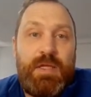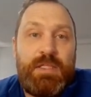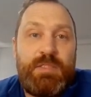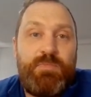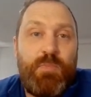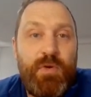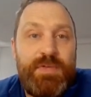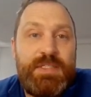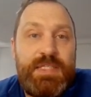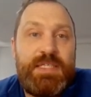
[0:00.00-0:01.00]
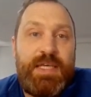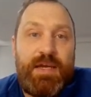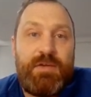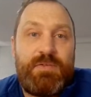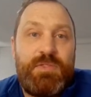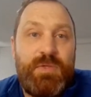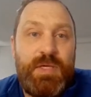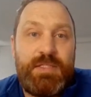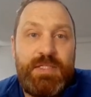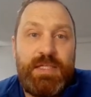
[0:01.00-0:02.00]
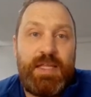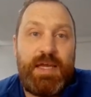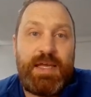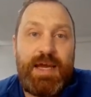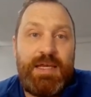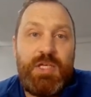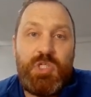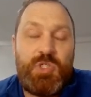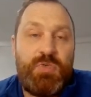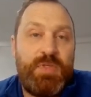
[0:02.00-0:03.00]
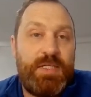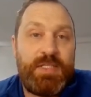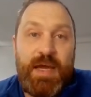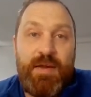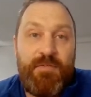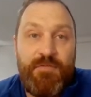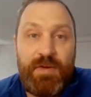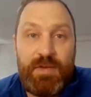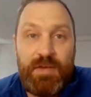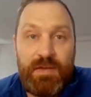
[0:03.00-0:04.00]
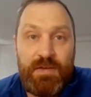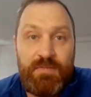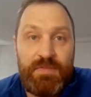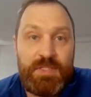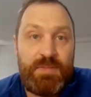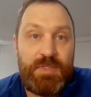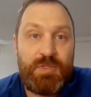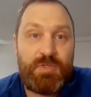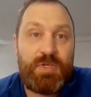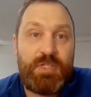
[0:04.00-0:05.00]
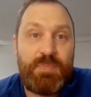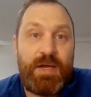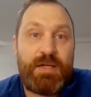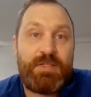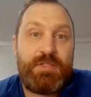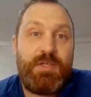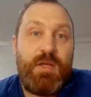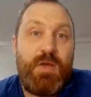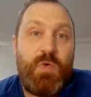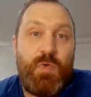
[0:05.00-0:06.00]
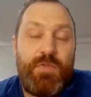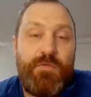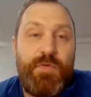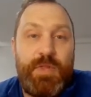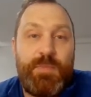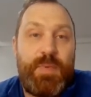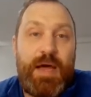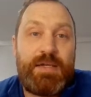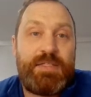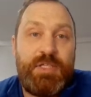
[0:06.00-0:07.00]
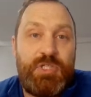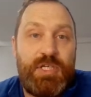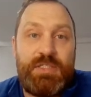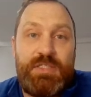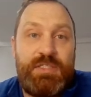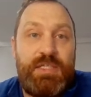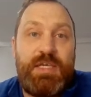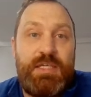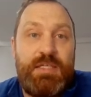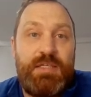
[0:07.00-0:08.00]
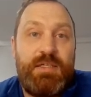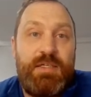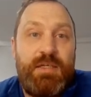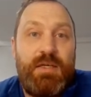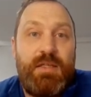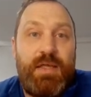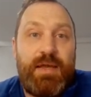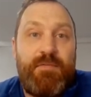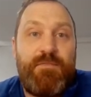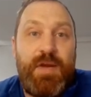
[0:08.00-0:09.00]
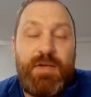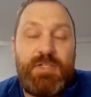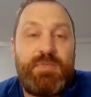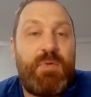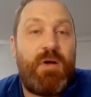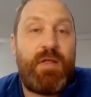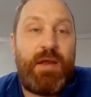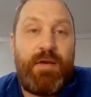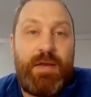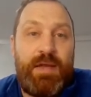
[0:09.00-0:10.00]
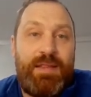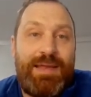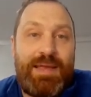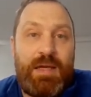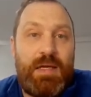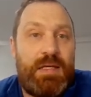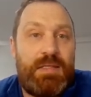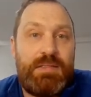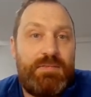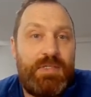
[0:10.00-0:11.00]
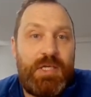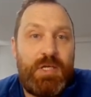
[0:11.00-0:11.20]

it's more of a detail. So you can see like I didn't do the entire front of the Cinnamon Toast Crunch box or the Fruit Loop box. I just did like a very small area, like a